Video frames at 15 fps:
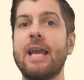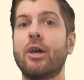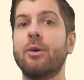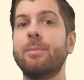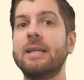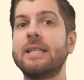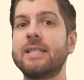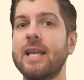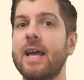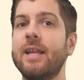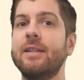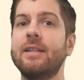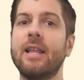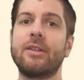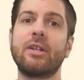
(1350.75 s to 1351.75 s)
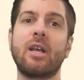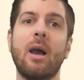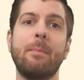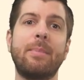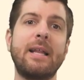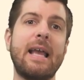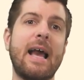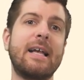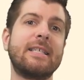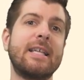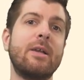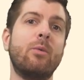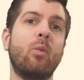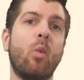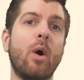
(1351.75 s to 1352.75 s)
it could be said that the company has
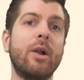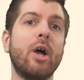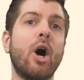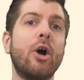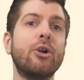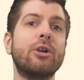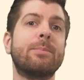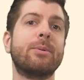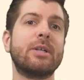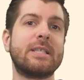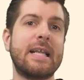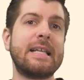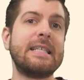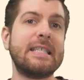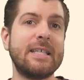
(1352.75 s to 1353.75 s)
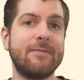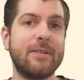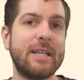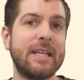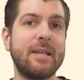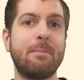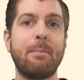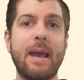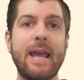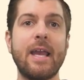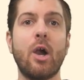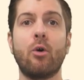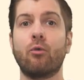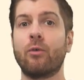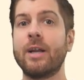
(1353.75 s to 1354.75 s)
a 100% dividend
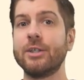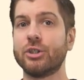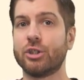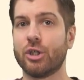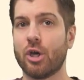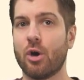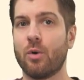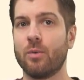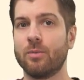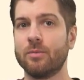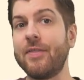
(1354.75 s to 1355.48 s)
payout ratio,